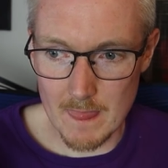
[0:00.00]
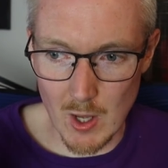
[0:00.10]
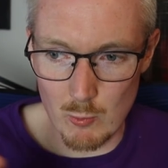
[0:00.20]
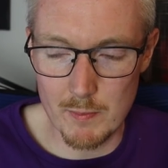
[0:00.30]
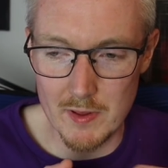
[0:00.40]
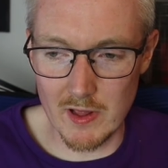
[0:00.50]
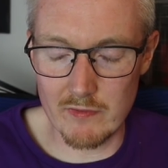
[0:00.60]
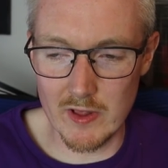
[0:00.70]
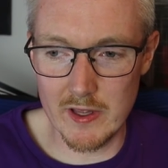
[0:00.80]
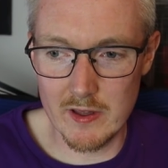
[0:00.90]
it would be
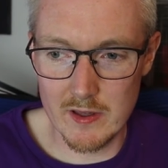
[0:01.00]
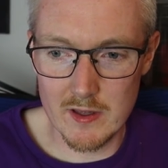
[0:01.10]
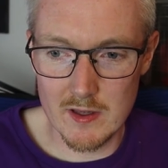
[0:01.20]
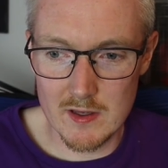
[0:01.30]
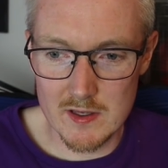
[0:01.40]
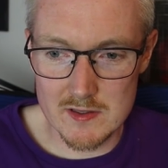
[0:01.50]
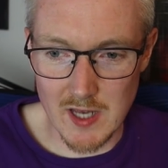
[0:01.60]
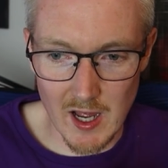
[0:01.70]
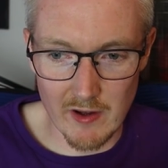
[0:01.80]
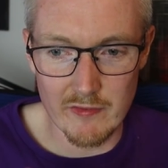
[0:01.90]
lovely
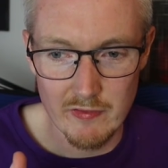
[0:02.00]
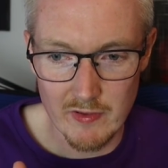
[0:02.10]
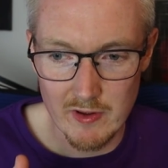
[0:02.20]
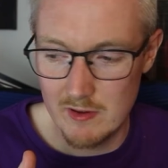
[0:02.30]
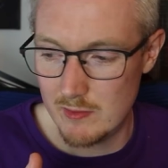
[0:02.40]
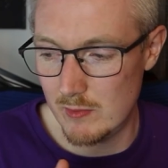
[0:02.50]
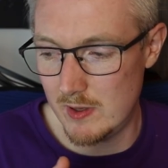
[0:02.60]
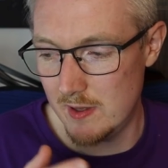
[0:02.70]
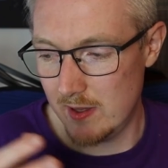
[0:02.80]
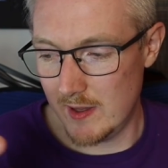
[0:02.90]
to have,
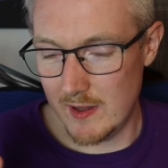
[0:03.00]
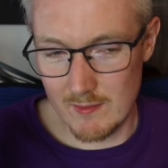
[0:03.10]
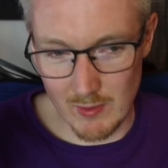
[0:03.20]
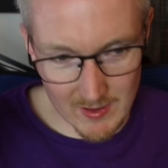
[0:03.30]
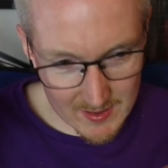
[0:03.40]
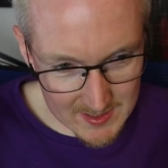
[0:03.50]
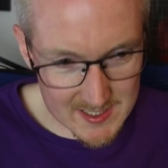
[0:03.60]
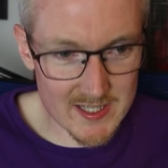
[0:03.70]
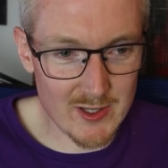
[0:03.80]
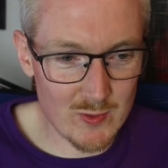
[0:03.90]
well, at
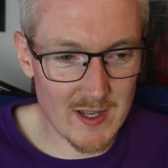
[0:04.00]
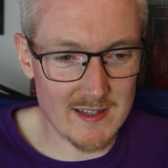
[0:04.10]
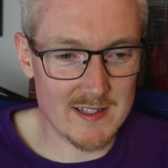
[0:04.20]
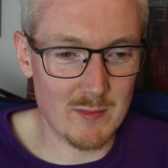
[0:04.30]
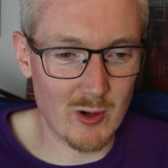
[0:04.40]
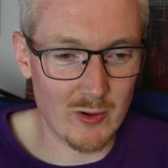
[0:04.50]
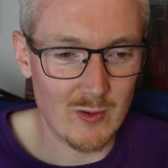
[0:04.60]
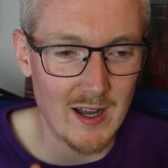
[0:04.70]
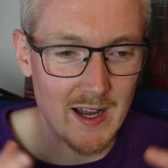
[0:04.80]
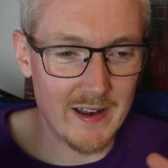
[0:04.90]
least a new Dante
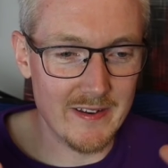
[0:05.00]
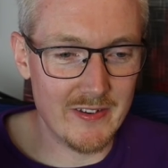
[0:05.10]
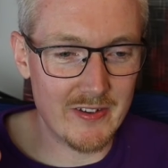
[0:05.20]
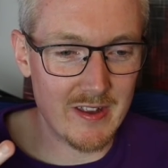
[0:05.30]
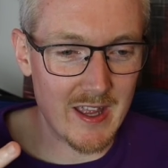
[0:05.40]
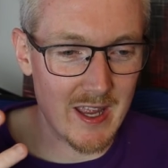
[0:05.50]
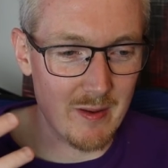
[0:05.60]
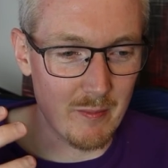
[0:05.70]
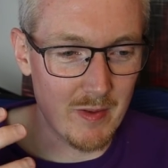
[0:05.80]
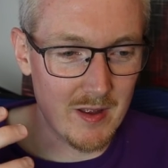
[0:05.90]
model. And
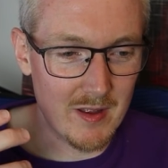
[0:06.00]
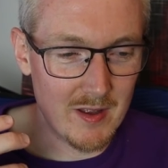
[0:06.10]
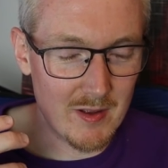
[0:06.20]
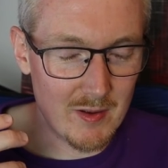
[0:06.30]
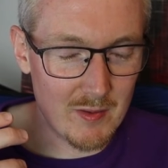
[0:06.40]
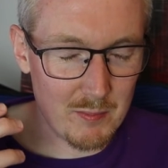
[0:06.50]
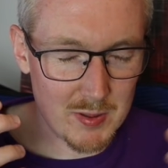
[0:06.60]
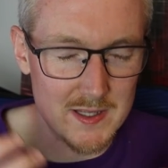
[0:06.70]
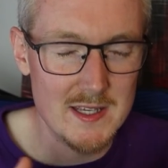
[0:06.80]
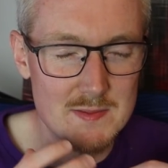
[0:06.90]

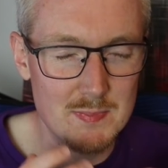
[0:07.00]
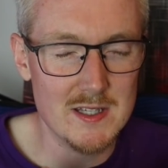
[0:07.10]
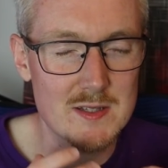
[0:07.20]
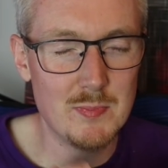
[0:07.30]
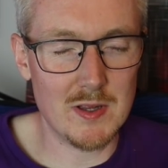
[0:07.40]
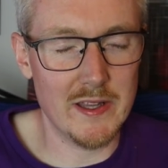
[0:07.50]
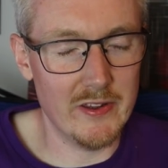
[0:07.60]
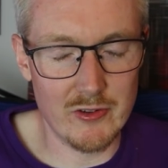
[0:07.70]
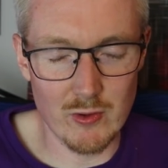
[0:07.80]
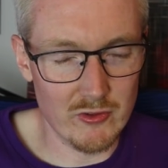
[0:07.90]
please, please,
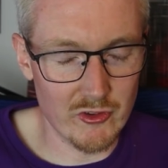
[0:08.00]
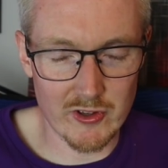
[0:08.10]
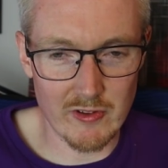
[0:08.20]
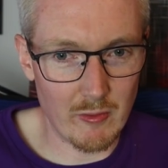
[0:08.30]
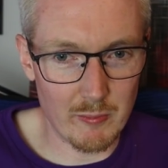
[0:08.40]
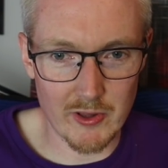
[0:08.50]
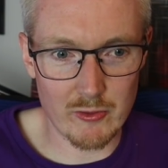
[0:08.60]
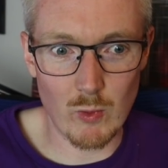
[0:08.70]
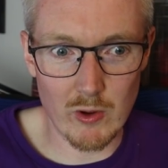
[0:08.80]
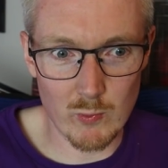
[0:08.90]
please don't just give him
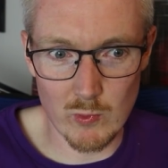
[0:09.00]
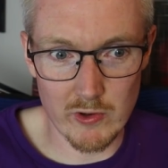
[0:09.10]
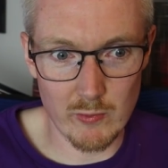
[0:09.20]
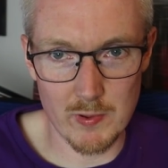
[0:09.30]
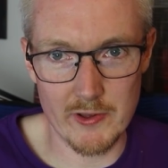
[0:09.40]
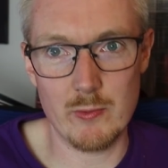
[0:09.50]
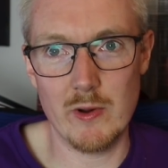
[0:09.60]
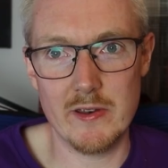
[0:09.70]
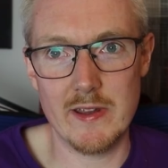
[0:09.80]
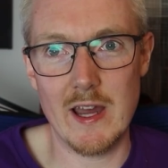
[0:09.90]
+1 wound and
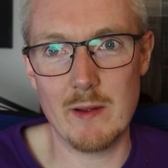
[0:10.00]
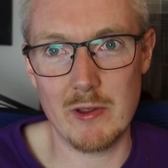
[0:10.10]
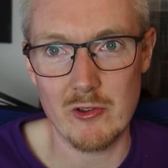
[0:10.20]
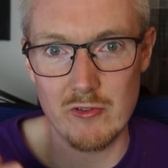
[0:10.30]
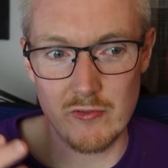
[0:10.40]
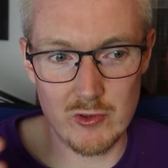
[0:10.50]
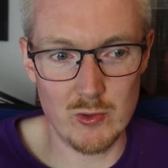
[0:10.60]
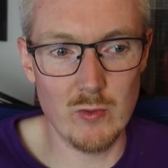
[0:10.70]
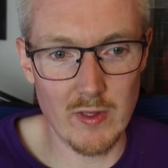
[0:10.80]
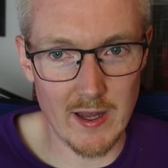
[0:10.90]
+1 attack. Because if you
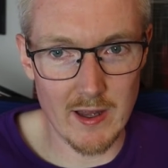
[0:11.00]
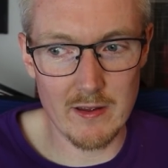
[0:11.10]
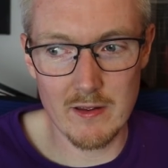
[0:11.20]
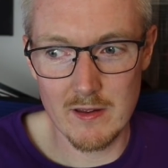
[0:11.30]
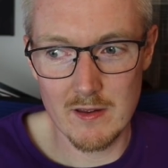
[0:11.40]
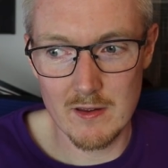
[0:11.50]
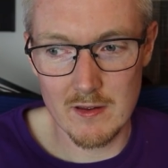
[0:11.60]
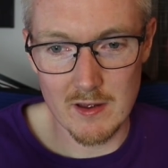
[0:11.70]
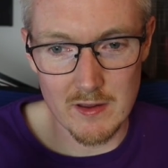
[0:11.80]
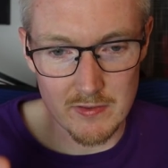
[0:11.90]
do that,
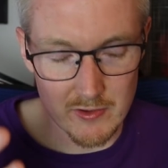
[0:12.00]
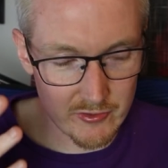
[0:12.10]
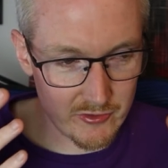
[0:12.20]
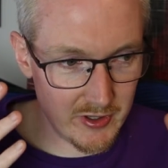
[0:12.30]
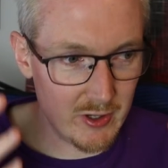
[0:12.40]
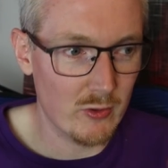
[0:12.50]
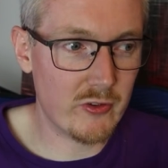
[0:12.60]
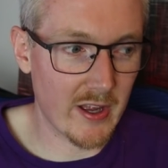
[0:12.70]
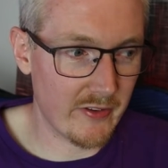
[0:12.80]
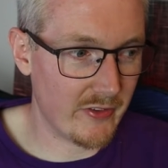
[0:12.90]
there's zero
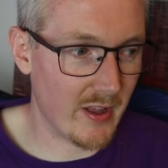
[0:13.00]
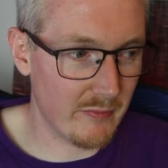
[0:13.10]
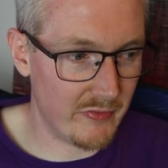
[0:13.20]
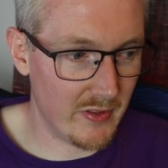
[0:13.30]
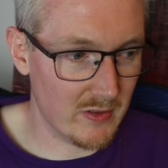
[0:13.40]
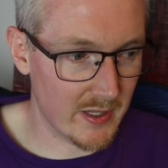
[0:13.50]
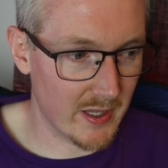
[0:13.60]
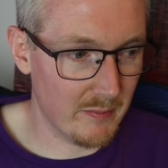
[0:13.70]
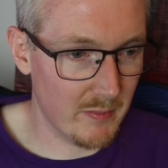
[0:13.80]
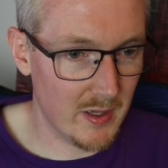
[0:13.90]
chance that I'm fielding
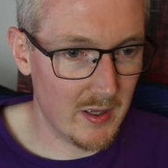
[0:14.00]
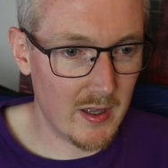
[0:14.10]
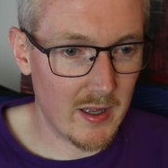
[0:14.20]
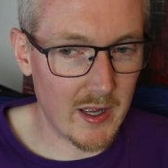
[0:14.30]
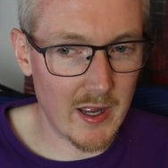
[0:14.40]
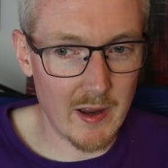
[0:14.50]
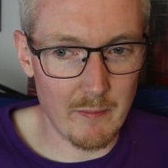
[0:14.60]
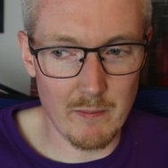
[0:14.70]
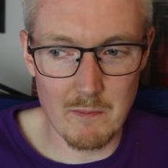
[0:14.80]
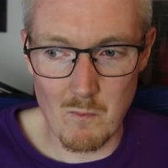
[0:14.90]

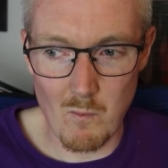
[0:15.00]
him.